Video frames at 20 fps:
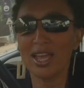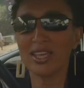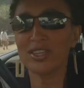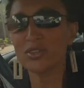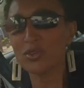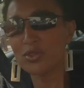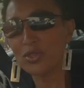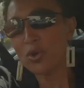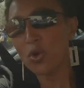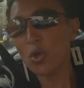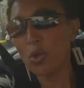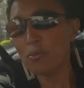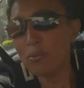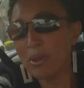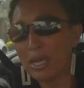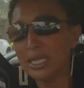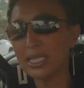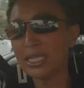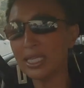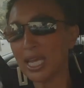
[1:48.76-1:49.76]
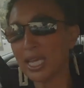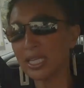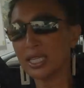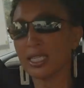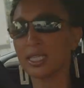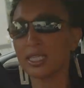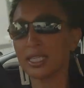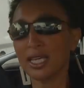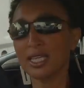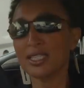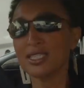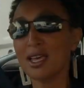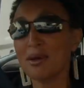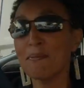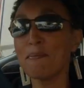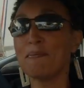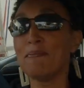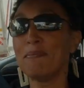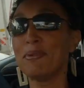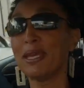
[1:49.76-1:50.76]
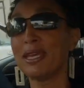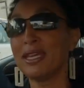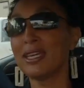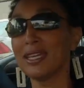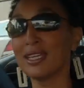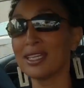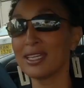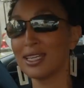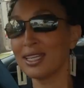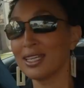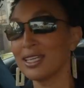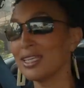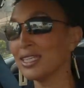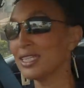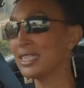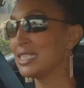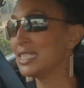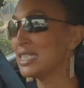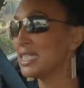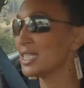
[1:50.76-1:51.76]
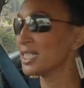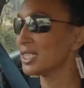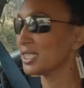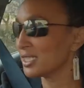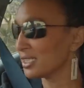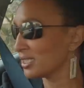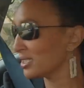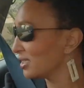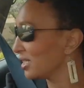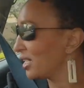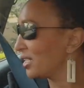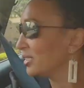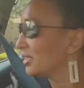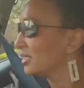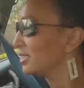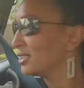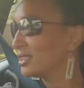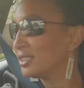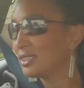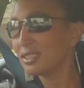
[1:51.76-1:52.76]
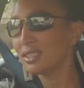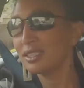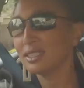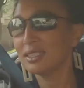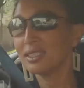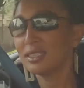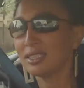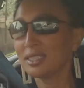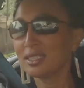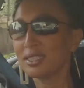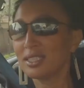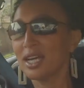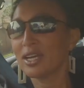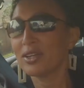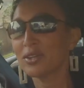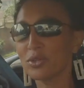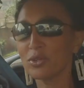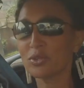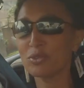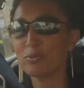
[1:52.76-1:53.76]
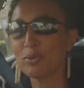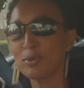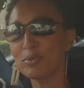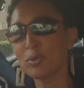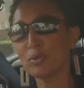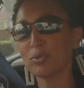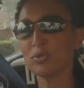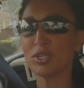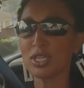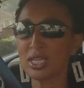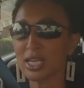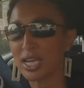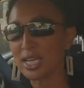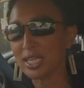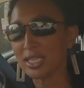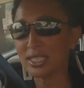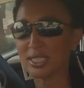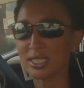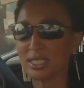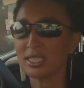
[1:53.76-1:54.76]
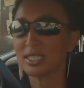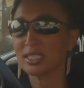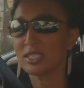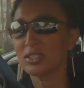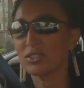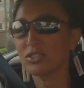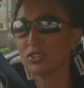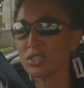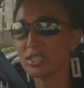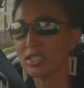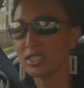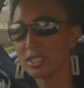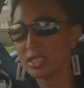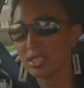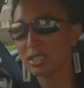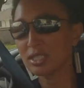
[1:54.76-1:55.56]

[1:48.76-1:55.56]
And you know, the whole made in Kenya thing, it's a big deal. I don't know if people realize just